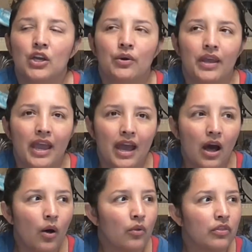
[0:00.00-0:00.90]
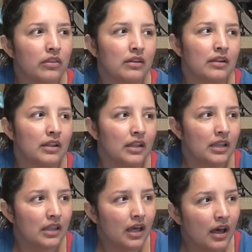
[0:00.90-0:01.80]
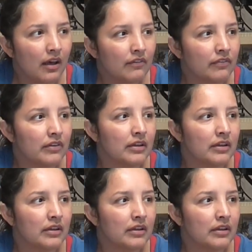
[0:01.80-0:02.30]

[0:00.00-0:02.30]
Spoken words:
good health, love,